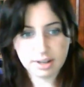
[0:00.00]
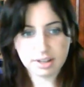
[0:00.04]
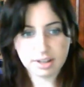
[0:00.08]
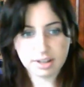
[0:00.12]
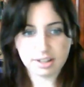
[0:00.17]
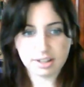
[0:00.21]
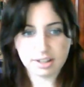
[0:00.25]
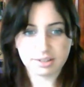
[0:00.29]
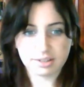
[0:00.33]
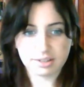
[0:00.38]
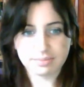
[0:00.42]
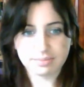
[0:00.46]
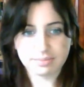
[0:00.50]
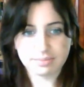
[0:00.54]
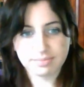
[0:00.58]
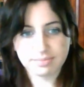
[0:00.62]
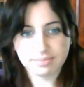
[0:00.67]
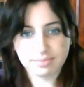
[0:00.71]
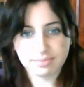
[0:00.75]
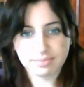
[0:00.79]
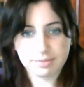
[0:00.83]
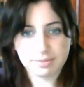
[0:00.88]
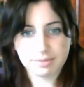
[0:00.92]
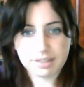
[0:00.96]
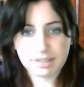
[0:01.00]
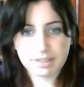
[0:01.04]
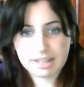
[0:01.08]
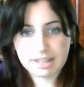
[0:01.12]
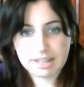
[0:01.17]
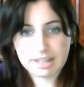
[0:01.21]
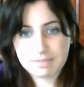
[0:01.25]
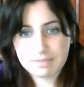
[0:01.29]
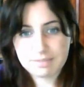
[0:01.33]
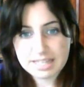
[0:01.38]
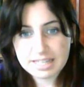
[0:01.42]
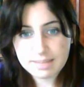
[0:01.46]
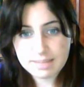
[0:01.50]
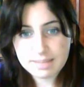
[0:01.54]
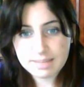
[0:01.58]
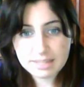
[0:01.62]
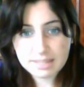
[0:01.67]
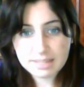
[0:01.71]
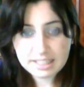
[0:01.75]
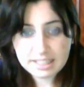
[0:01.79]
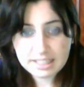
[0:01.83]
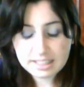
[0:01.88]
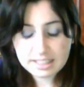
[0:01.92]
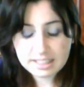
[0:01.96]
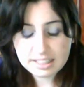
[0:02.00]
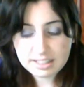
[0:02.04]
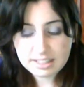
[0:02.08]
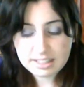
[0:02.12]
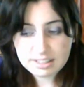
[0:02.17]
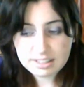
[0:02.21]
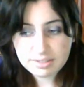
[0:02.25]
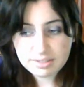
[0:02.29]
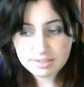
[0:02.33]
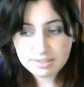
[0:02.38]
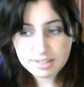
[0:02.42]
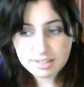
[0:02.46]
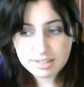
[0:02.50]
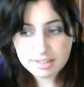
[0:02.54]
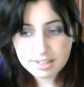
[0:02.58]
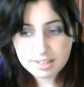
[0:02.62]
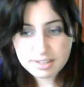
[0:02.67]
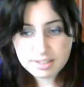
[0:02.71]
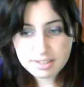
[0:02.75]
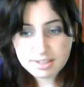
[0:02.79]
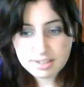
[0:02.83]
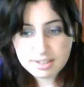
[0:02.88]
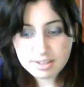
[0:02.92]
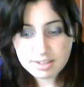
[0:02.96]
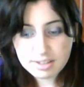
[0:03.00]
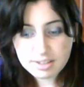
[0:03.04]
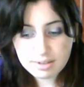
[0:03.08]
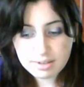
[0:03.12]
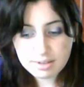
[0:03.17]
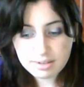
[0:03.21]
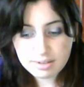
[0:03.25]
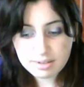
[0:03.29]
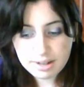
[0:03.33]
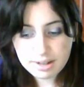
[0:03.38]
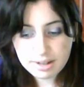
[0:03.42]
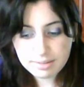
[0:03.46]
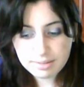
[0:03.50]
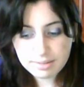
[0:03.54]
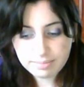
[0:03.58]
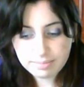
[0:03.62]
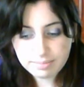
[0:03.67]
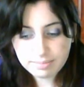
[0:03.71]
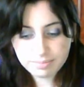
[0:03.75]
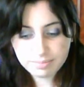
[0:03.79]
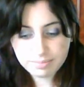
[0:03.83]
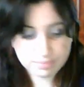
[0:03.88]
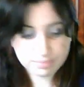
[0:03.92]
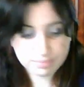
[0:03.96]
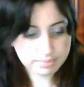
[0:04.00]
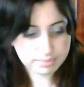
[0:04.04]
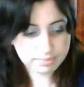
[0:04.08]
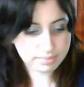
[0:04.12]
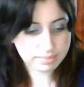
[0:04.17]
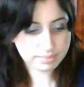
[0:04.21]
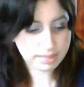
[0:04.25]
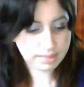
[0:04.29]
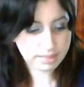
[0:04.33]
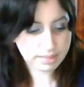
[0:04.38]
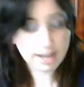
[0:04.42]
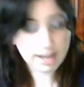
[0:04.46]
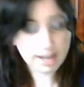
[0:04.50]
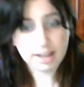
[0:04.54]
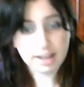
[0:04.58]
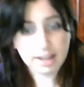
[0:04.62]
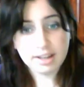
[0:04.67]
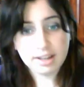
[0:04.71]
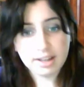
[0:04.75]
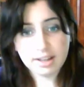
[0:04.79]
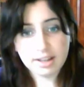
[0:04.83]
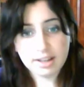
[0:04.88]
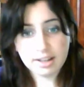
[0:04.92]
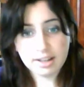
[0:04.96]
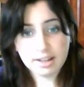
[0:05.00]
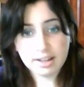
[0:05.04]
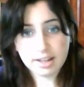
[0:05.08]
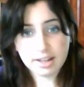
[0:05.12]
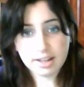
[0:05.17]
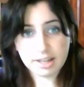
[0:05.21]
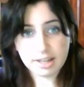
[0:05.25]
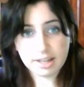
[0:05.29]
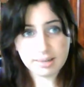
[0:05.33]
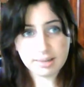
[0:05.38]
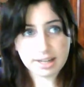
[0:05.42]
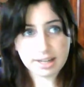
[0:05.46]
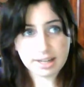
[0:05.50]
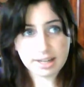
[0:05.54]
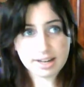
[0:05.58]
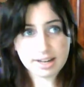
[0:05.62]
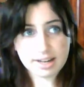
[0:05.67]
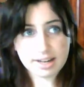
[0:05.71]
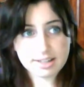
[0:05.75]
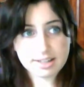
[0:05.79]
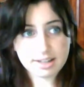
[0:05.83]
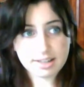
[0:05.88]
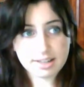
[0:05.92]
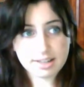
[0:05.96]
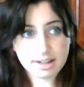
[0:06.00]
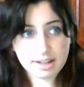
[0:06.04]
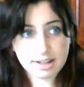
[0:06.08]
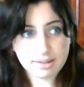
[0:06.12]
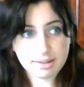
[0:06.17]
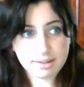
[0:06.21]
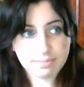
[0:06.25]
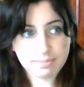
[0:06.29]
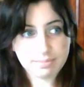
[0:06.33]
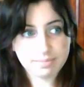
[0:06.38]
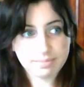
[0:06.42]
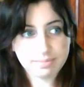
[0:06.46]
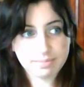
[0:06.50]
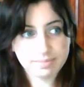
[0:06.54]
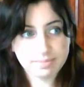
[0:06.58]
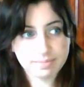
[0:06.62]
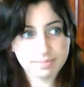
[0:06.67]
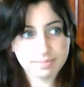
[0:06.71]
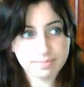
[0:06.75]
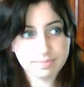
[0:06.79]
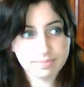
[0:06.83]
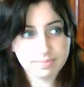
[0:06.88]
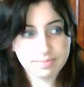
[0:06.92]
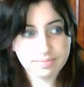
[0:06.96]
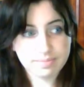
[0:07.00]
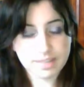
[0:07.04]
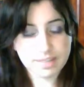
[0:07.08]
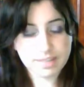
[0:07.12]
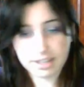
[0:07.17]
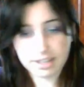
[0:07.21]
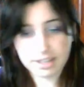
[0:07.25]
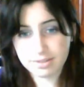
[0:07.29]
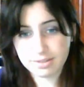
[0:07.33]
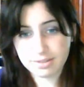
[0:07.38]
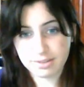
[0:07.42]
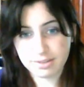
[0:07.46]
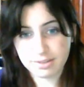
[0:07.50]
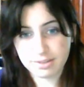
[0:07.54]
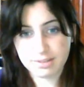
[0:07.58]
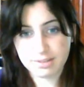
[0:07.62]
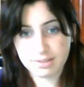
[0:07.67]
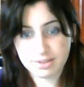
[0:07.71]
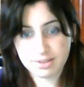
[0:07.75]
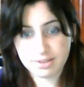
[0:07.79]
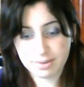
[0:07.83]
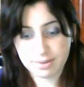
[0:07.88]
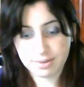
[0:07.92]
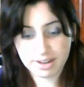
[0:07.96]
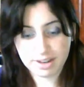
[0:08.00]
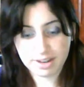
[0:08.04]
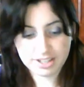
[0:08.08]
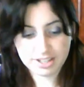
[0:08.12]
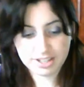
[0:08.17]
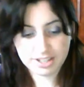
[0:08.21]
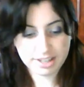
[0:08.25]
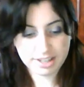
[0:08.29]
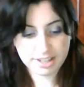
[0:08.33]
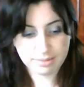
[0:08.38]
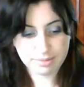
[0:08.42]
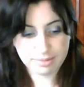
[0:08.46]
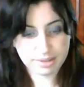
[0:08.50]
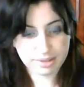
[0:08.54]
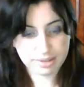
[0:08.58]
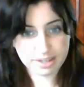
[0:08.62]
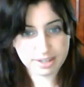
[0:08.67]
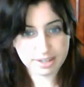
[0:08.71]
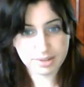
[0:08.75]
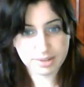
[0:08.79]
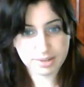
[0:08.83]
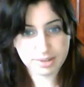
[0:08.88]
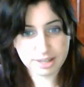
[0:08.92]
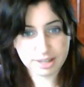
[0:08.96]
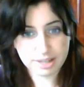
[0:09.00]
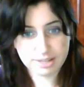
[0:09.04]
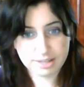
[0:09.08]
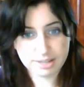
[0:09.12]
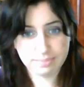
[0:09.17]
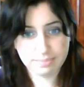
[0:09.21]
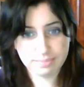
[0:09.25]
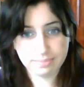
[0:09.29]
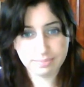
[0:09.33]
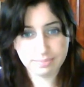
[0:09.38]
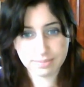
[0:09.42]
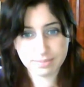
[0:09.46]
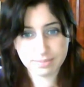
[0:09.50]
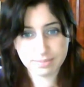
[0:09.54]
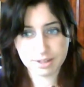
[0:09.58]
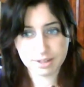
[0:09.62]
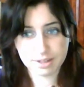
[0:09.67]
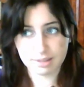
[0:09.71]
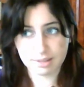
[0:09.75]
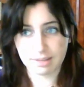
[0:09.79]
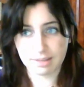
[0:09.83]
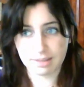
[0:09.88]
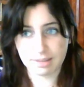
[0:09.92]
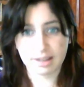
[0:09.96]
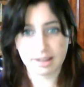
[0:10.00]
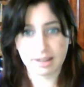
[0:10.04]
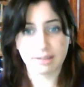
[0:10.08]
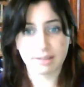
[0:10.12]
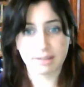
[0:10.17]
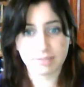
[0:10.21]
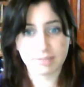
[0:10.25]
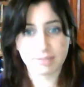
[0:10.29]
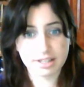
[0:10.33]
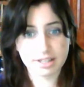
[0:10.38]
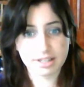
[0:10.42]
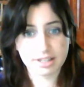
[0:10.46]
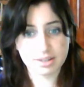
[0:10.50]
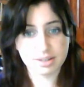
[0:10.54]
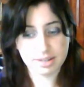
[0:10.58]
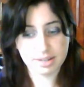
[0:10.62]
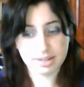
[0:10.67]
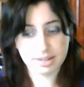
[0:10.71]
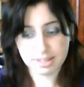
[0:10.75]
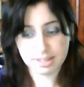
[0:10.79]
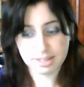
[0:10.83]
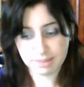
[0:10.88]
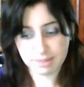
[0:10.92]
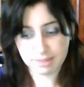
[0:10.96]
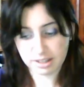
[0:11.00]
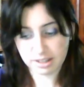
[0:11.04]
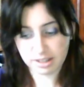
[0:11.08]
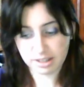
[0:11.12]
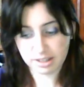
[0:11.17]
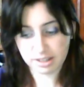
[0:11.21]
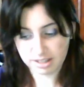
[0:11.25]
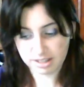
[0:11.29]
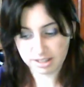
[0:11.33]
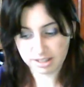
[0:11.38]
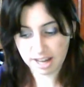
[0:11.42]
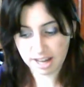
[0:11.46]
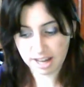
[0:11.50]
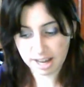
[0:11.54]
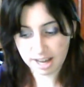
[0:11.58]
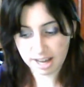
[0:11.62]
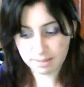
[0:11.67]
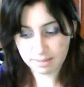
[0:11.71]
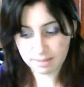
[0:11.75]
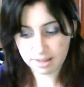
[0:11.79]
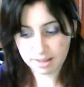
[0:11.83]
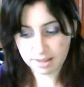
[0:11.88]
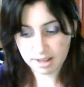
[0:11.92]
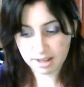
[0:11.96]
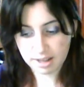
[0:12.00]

you know, I want to kind of make something a little different. So yeah, anyway guys, thank you so much for watching. I'm really sorry it's been a long time.